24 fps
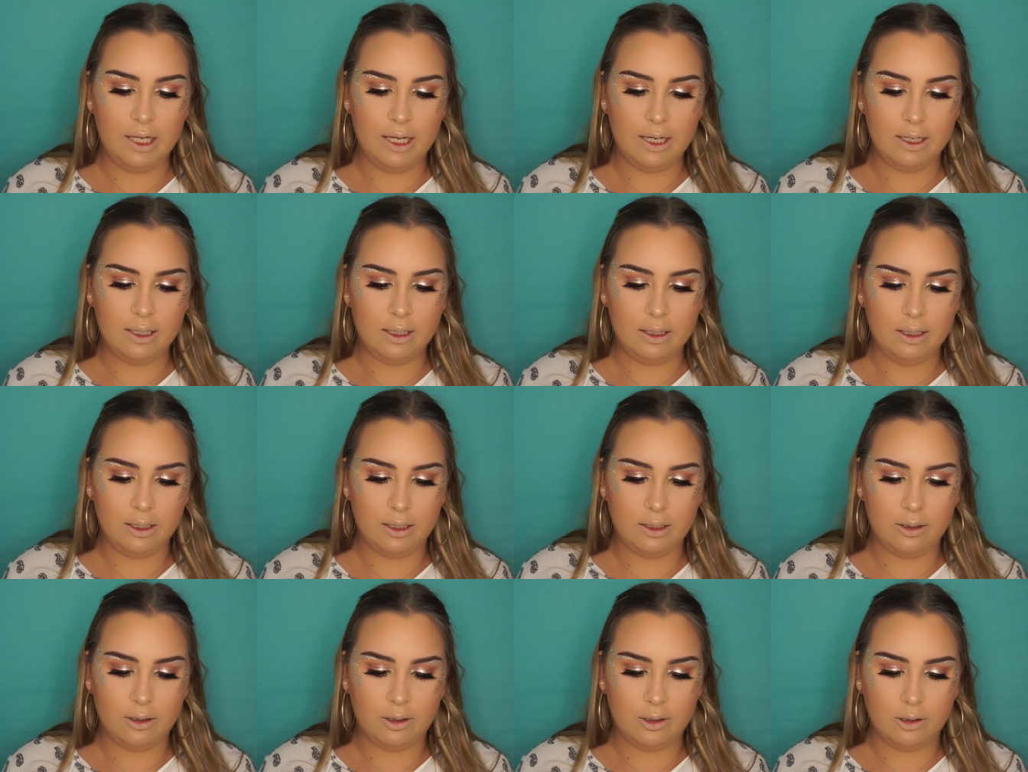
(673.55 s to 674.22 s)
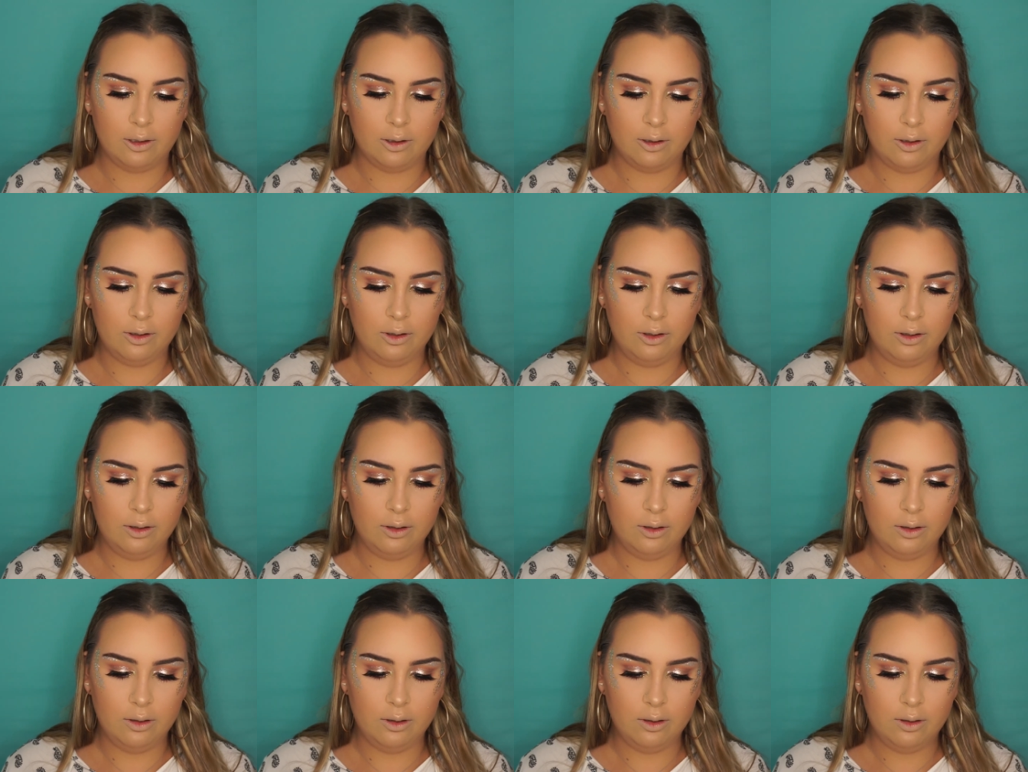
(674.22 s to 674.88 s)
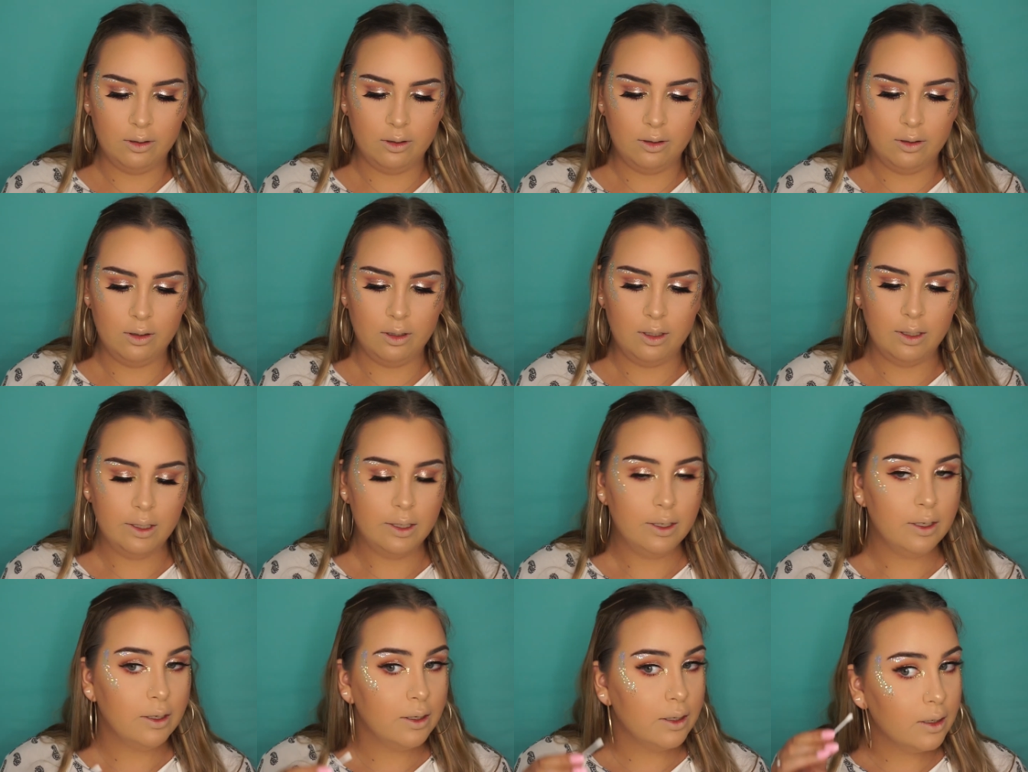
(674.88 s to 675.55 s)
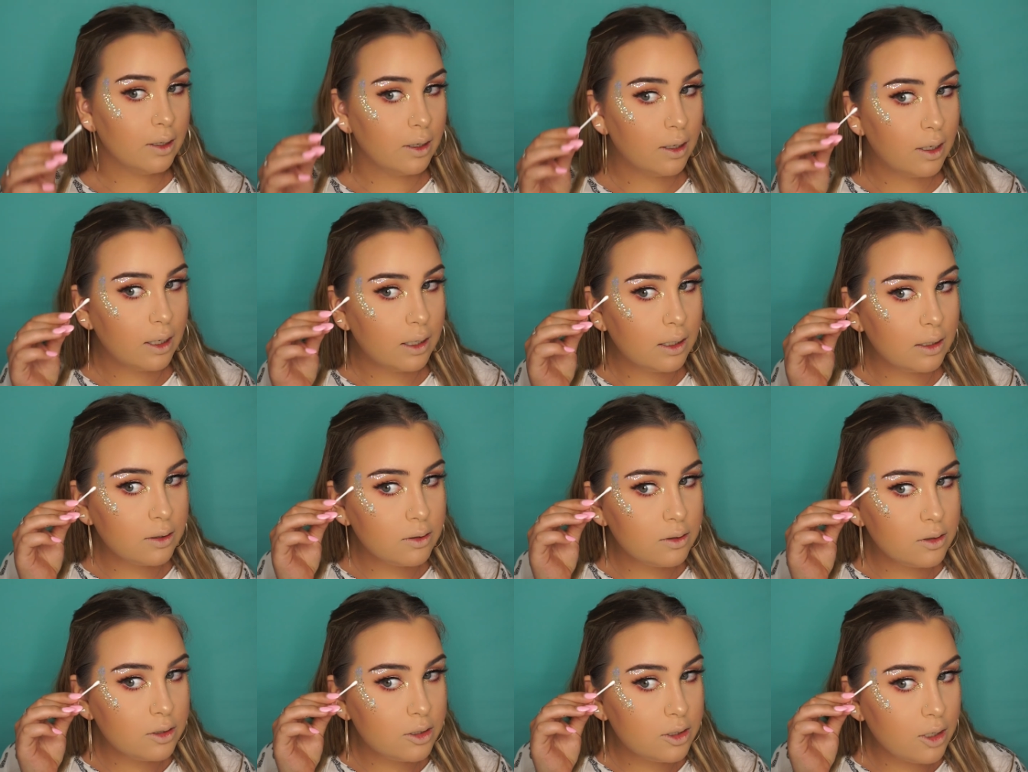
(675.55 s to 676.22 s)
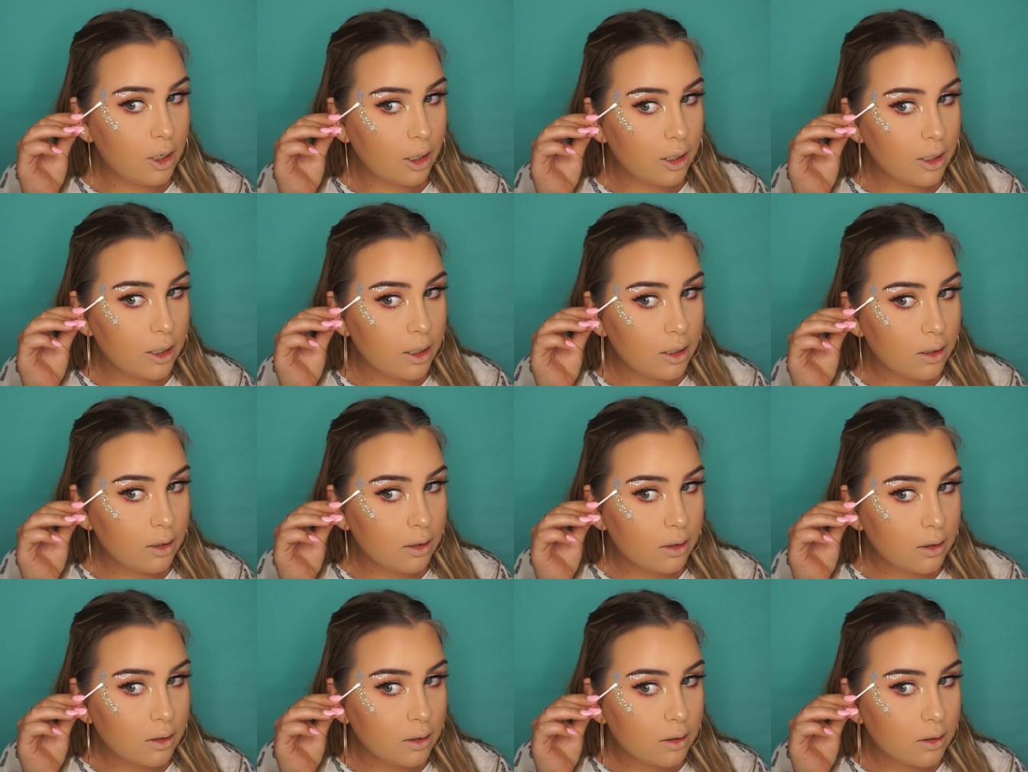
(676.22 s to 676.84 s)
that glitter glue and dot it